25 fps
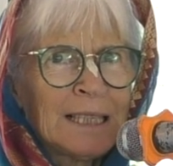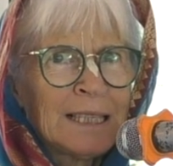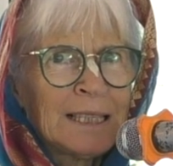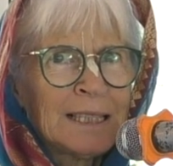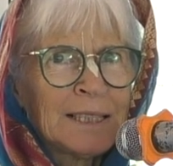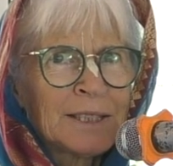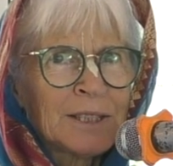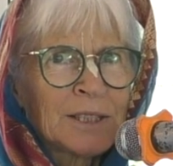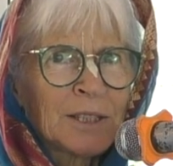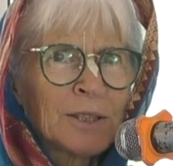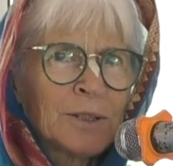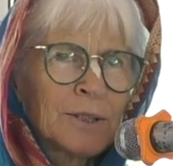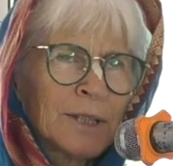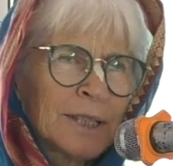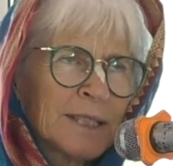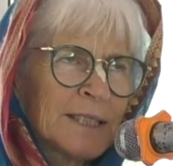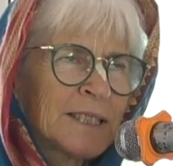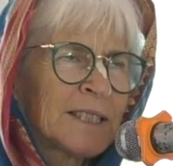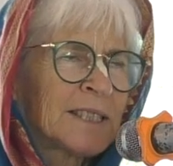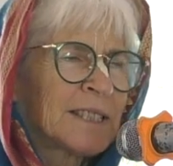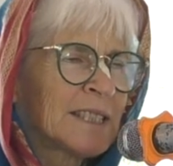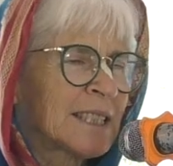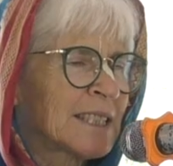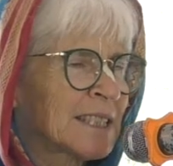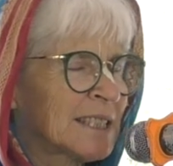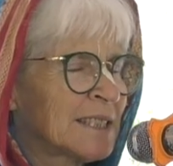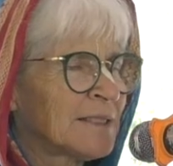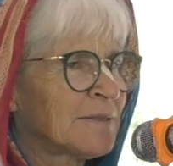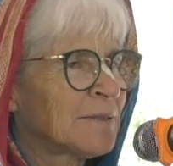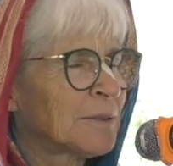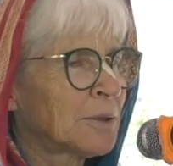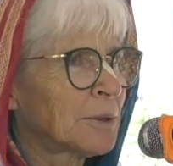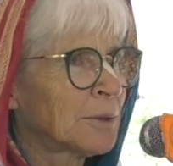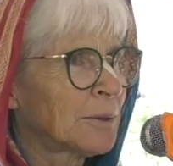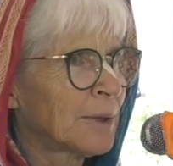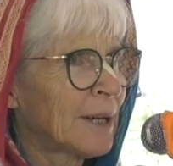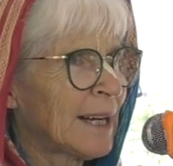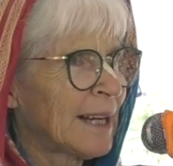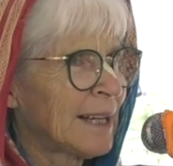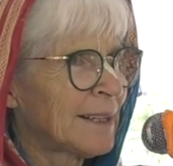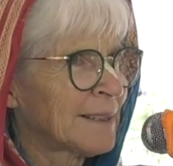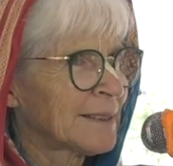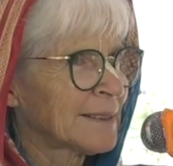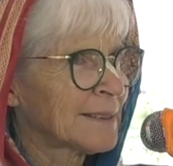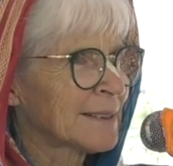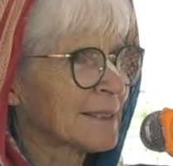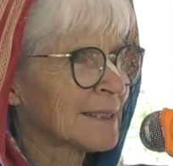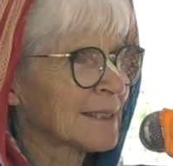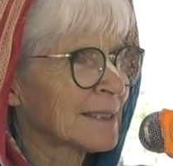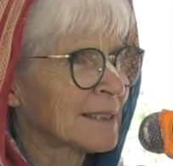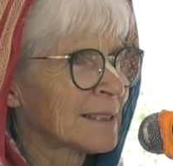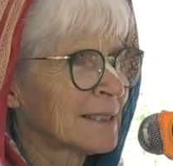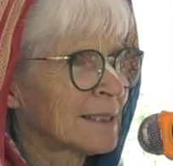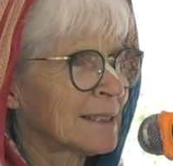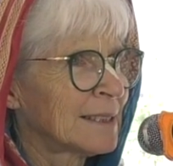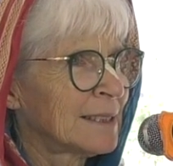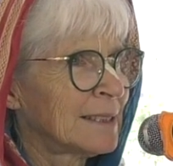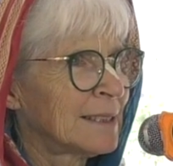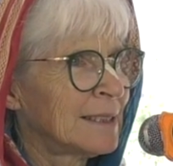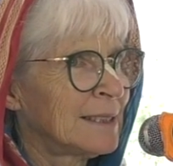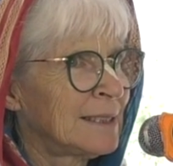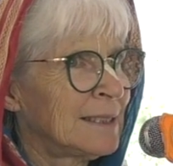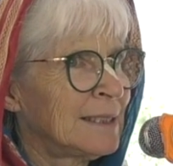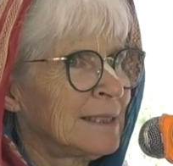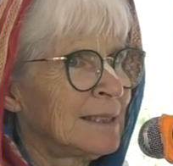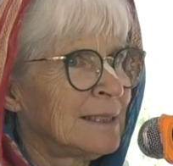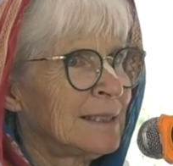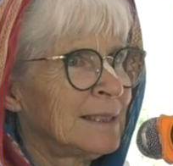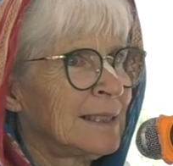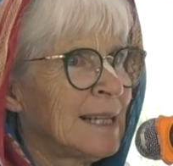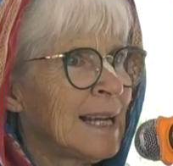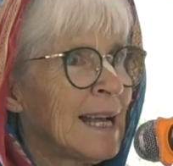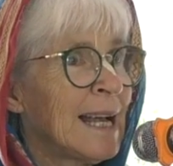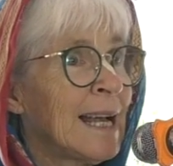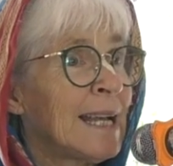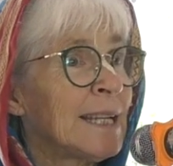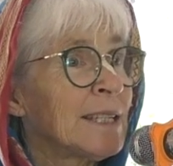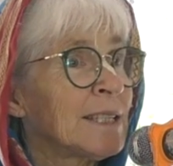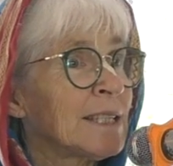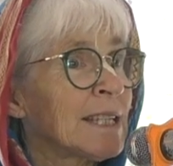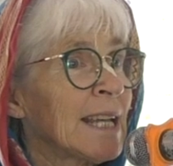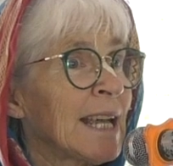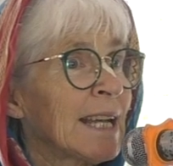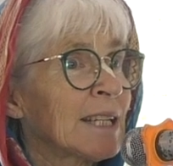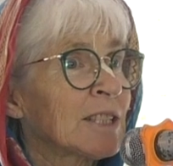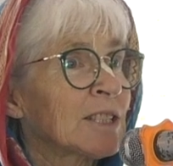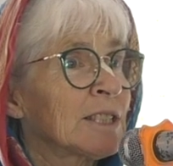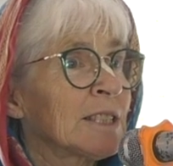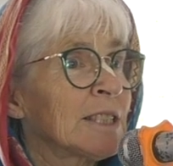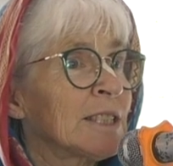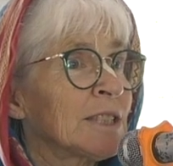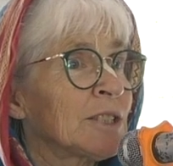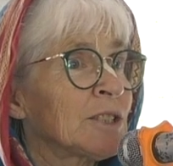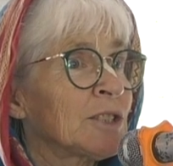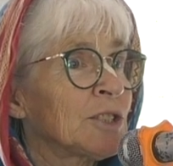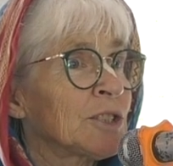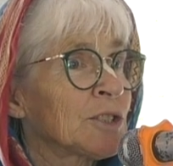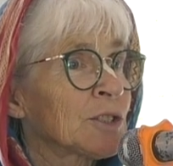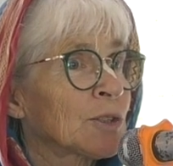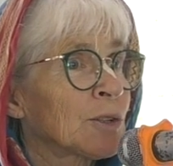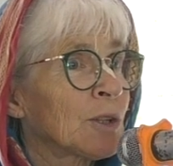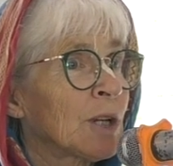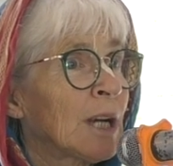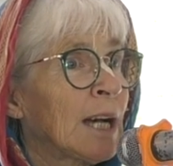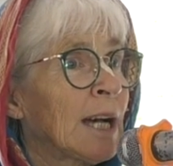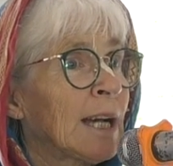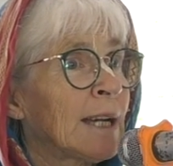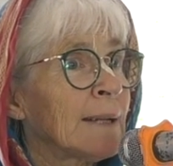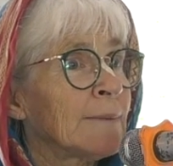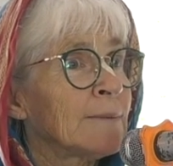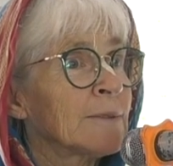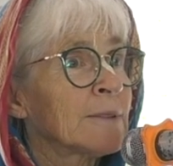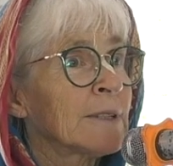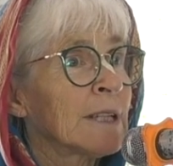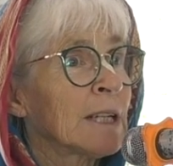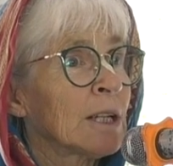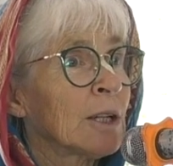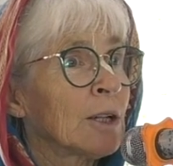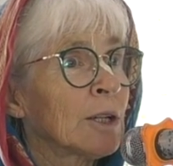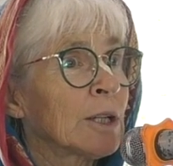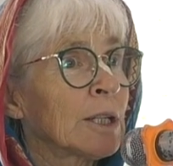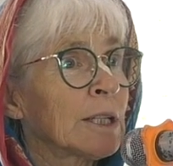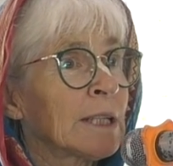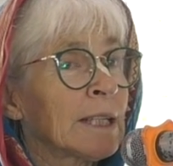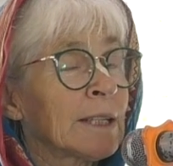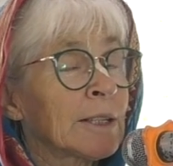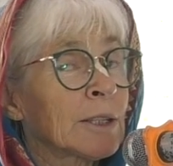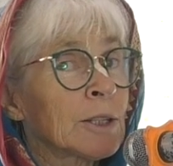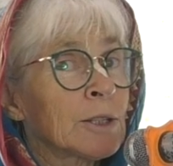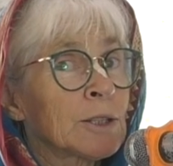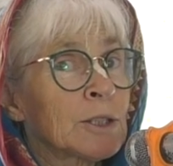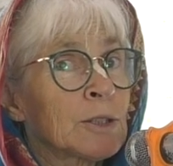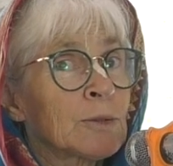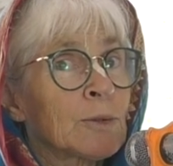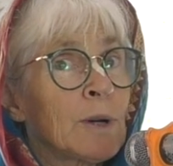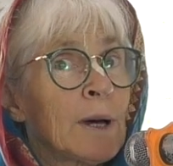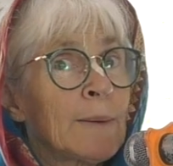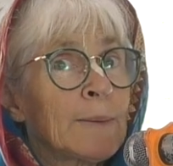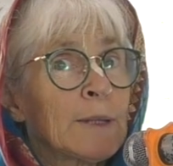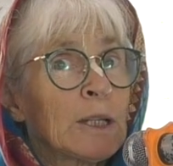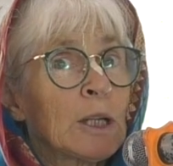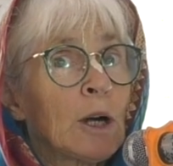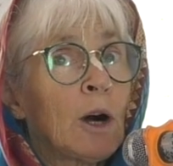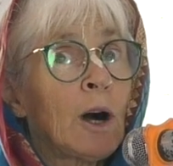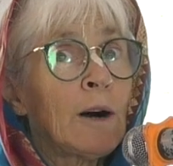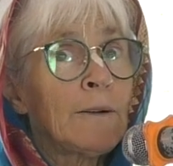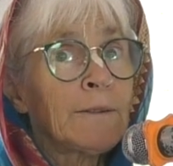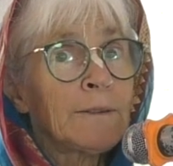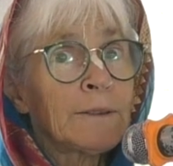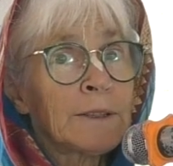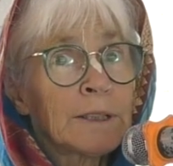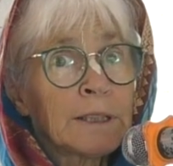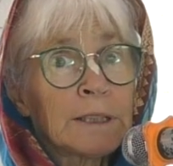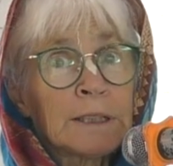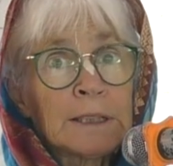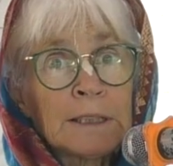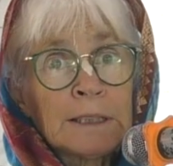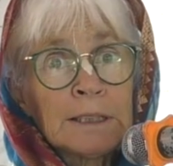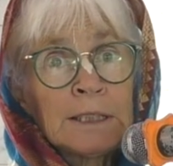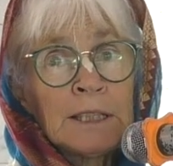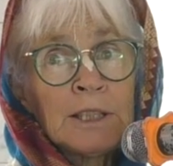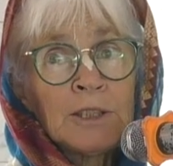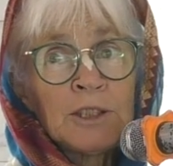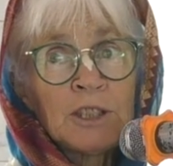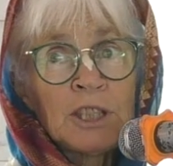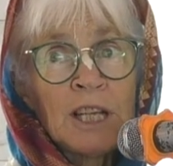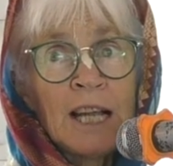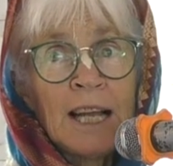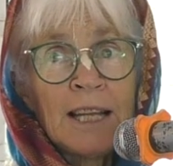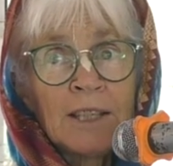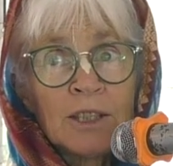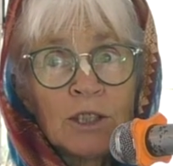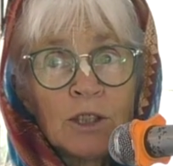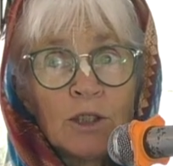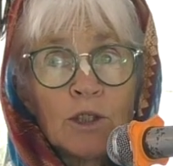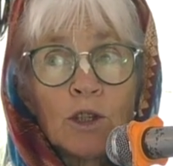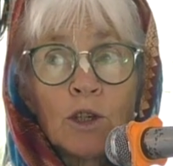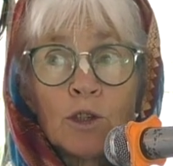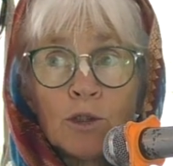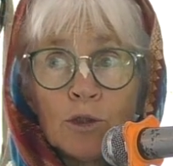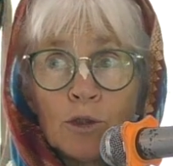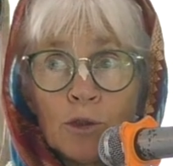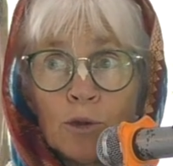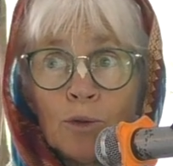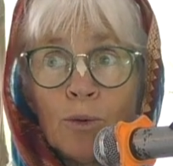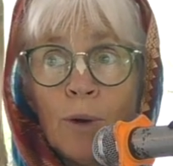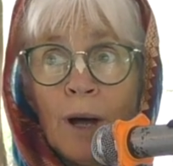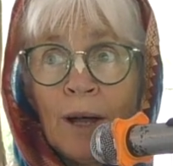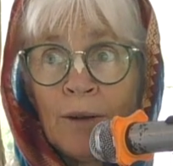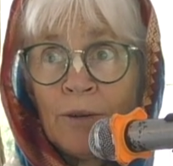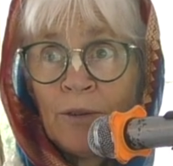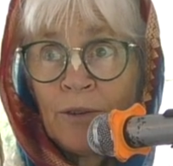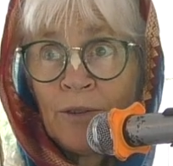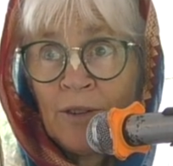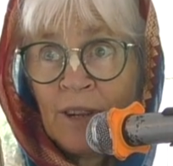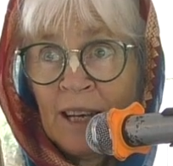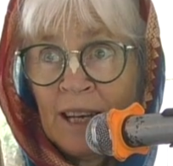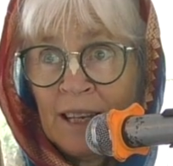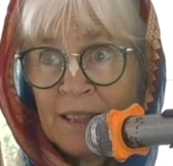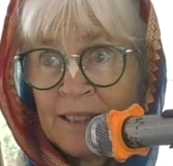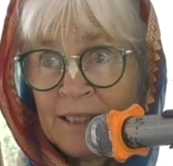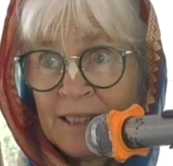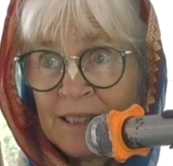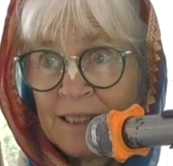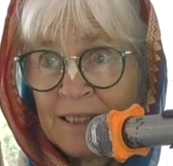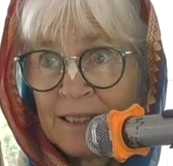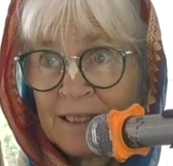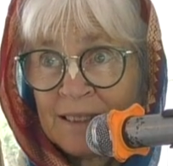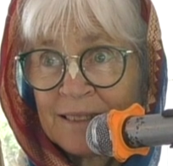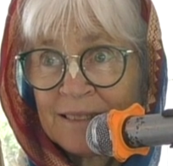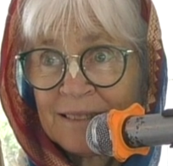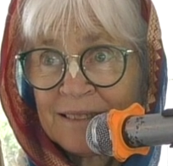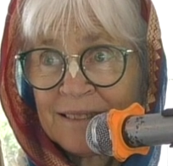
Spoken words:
So it's 64 rounds. And actually it's described that Lokanath Goswami often chanted 200,000